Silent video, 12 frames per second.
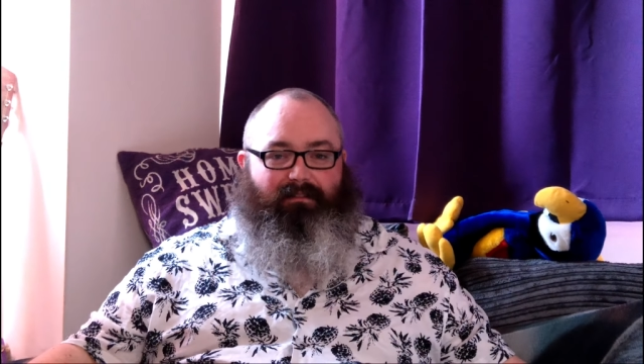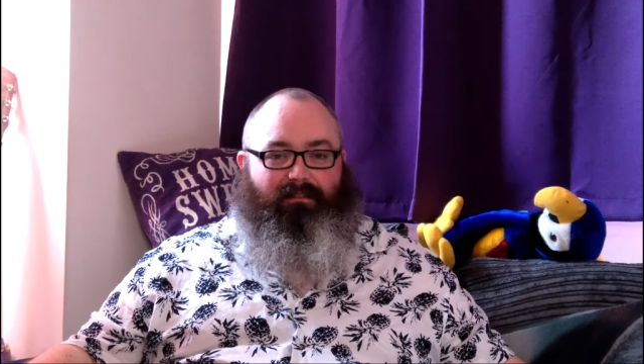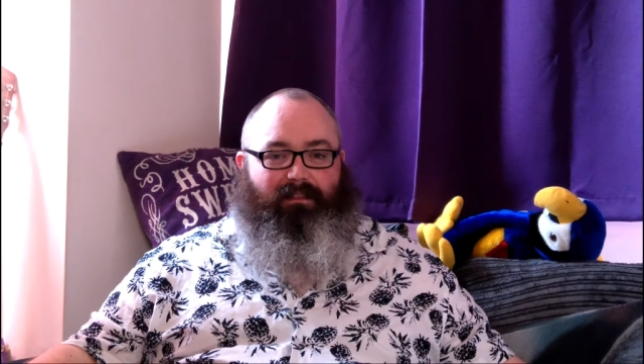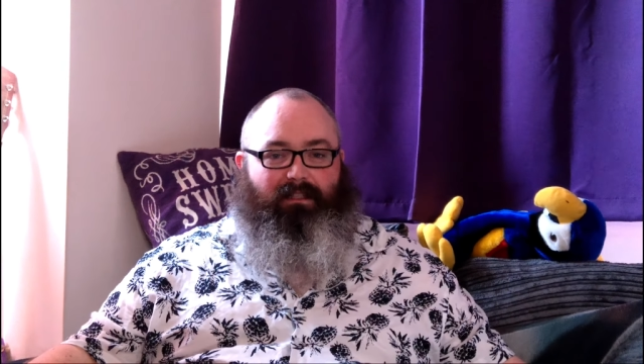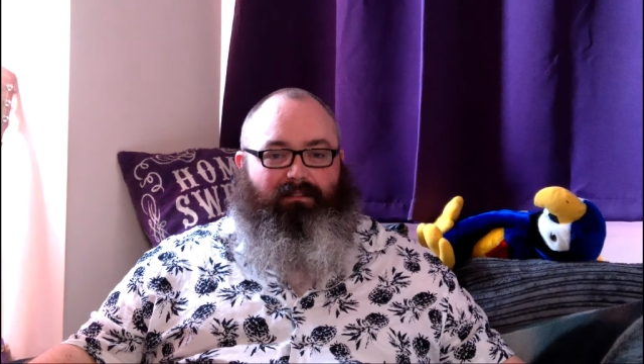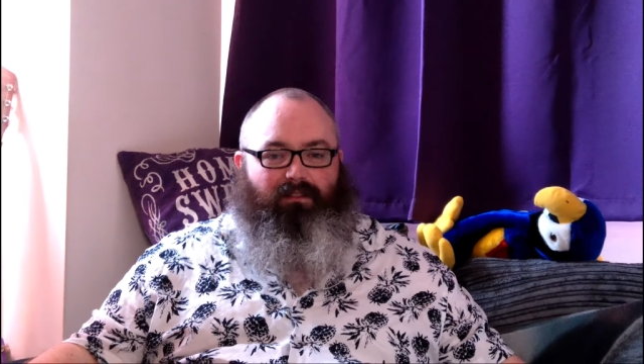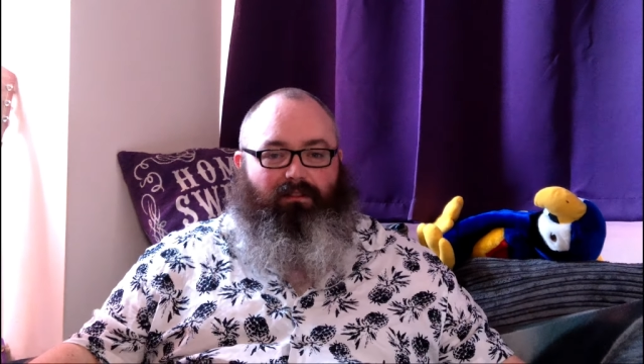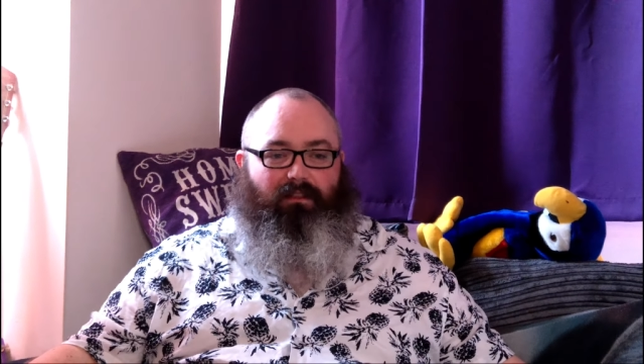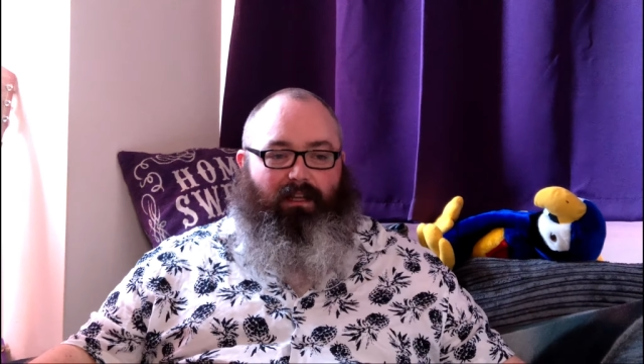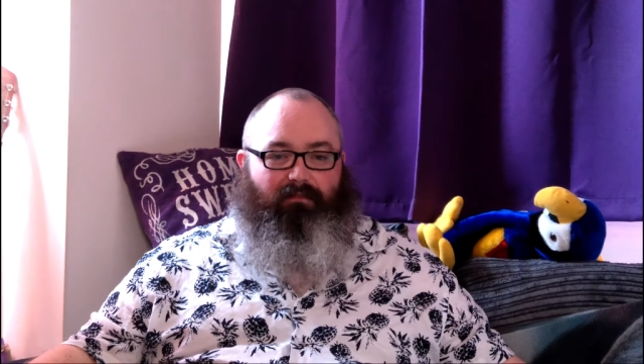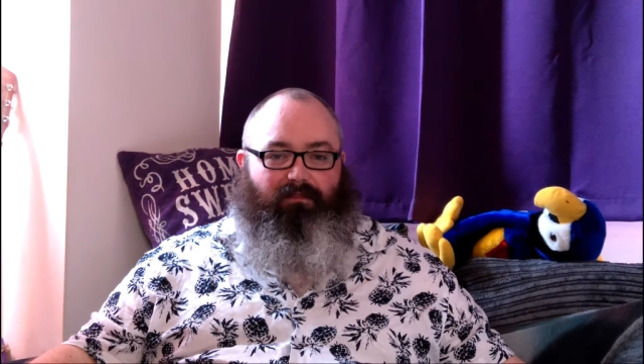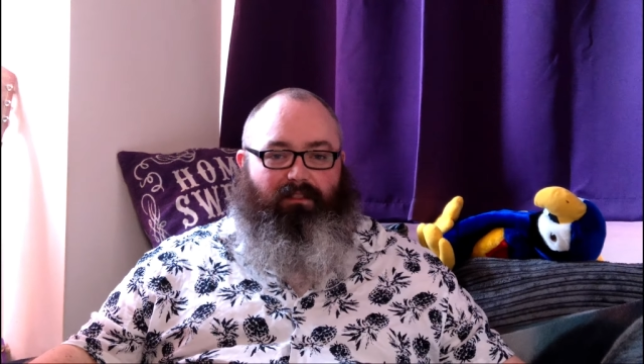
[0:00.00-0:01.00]
He's a good
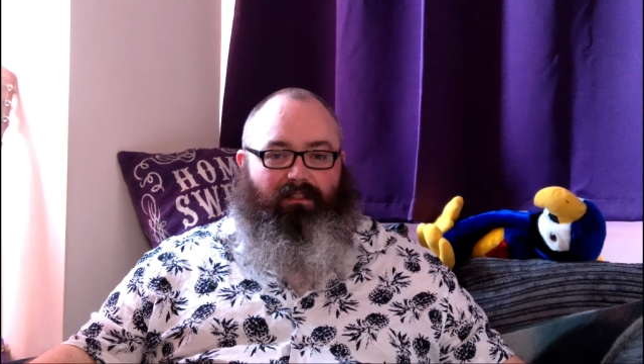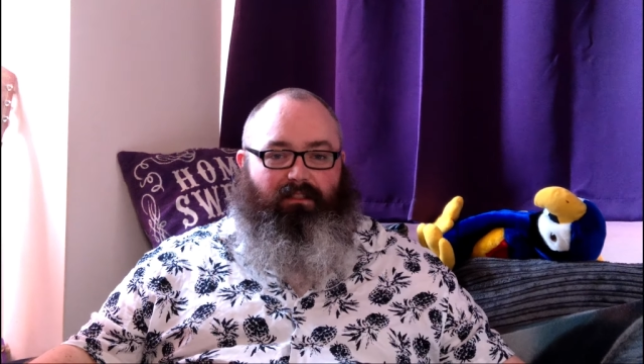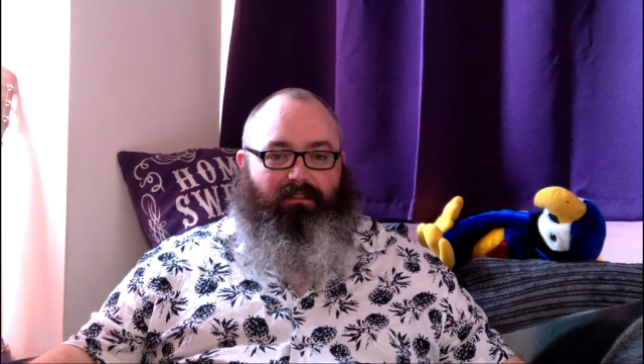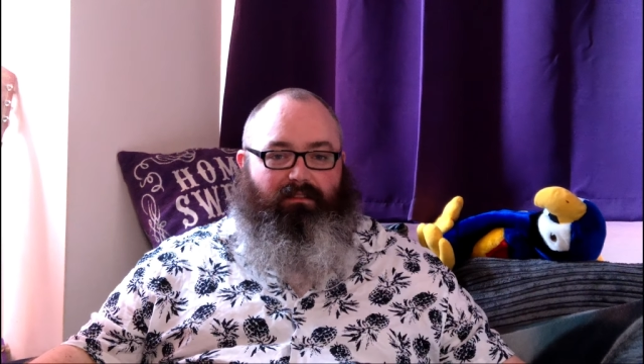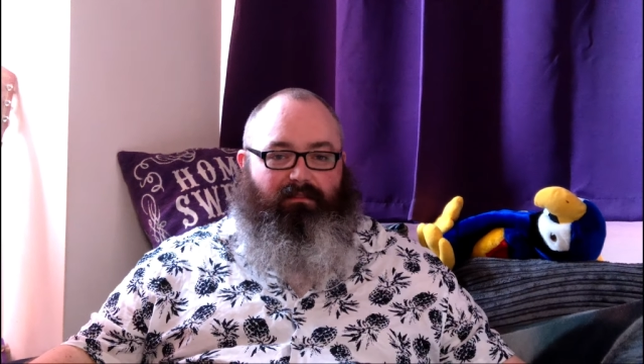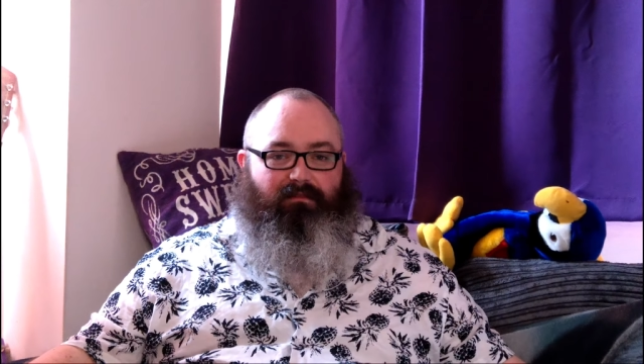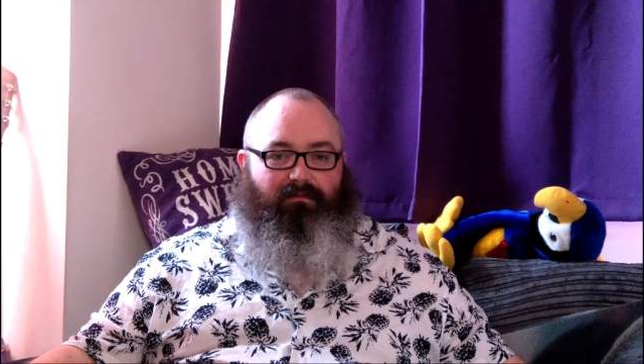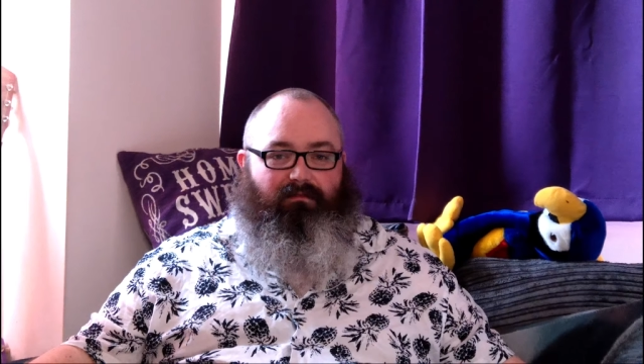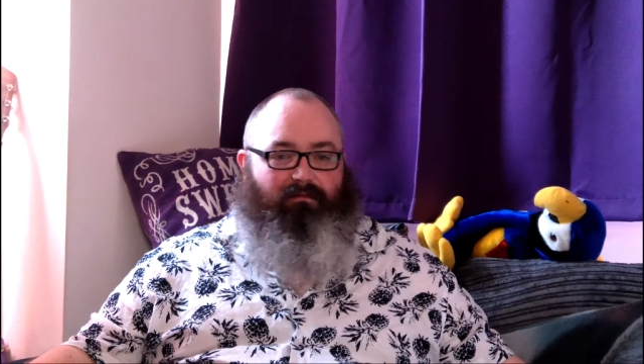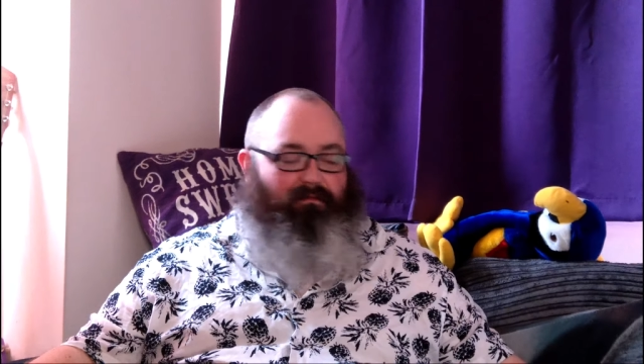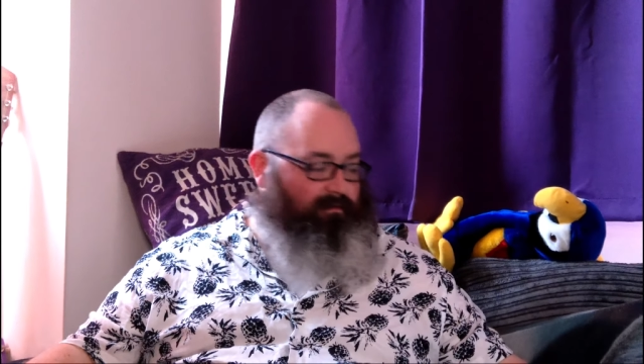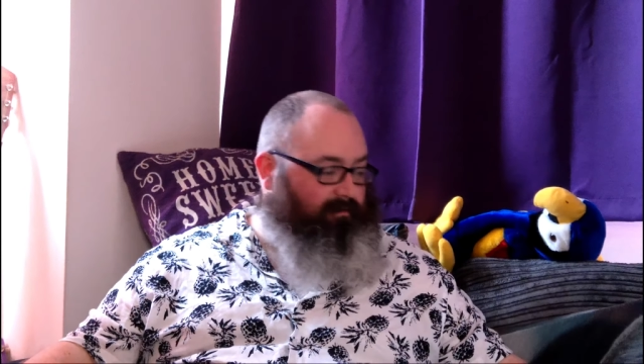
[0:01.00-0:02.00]
lad, really.
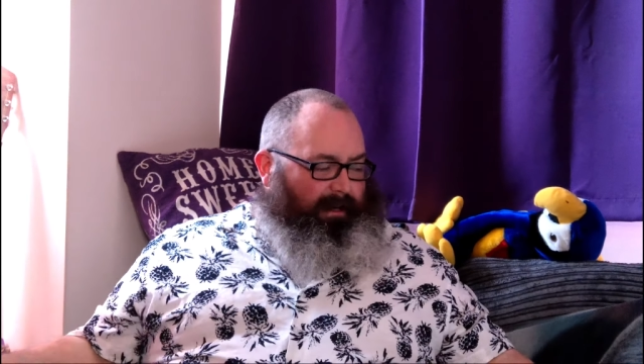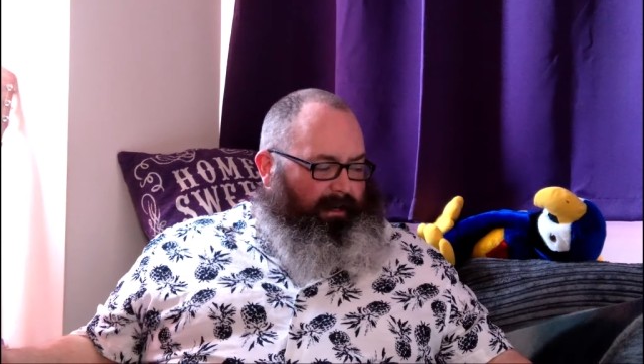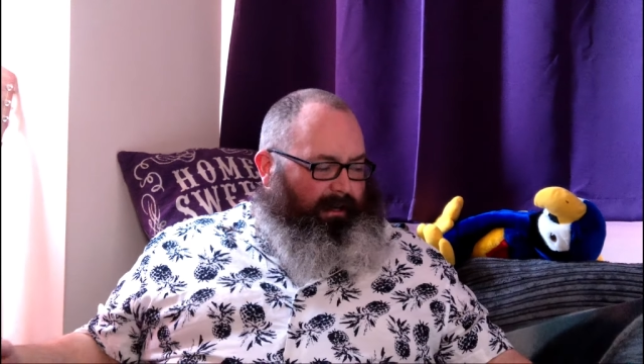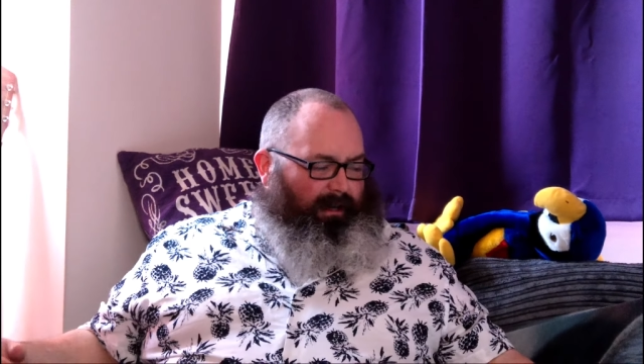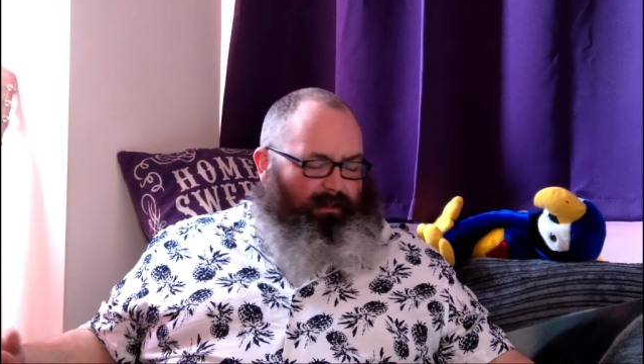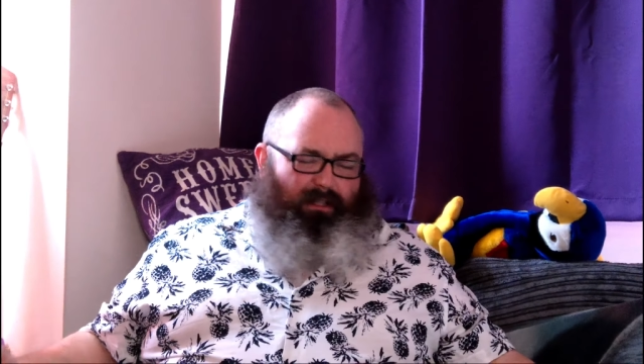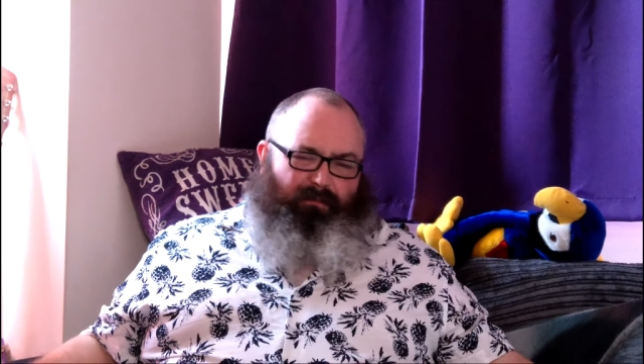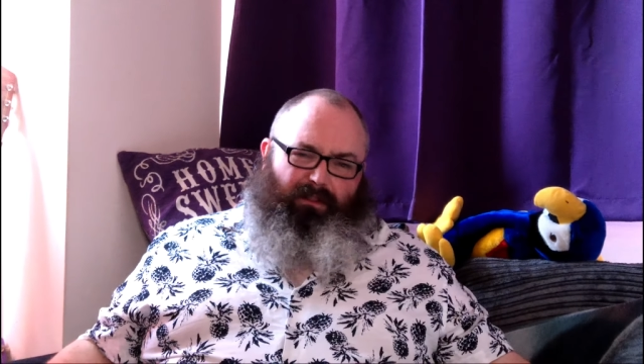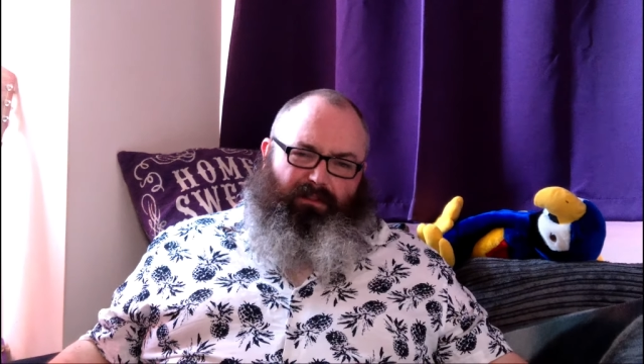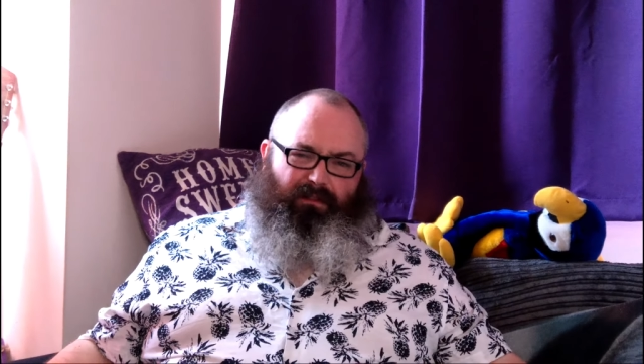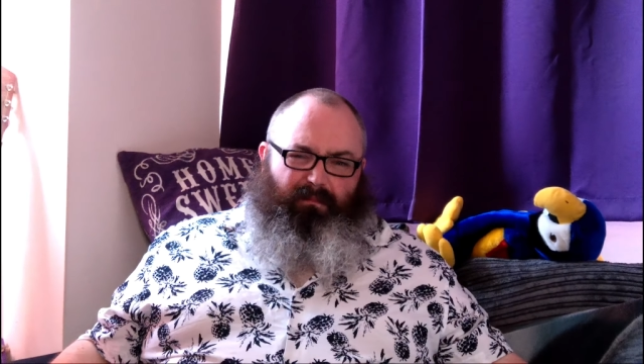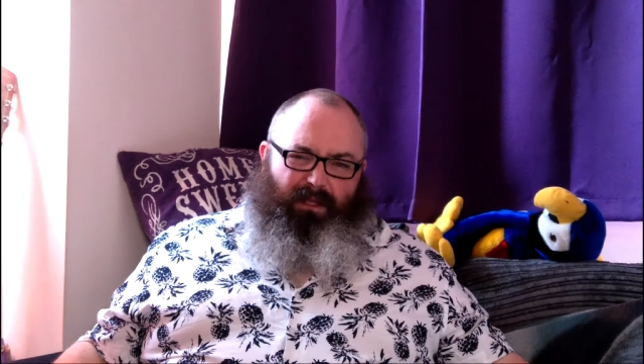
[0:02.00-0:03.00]
I'd give
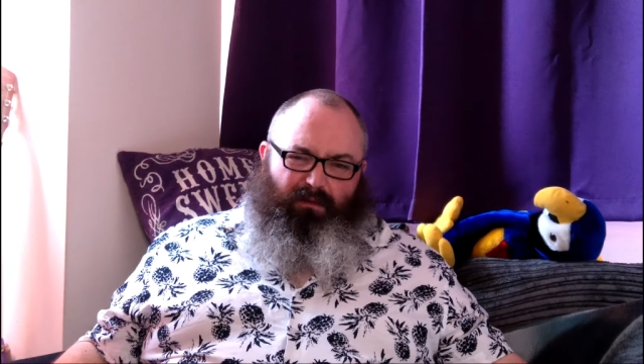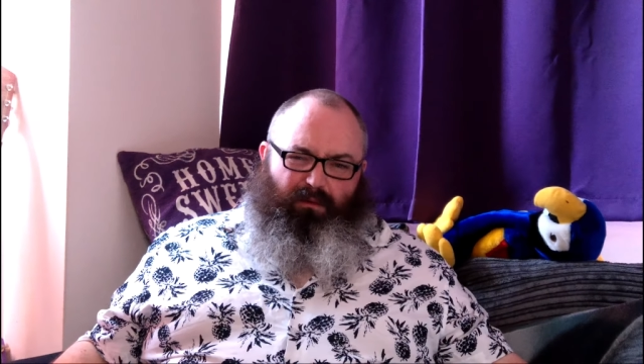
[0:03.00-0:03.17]
this a middle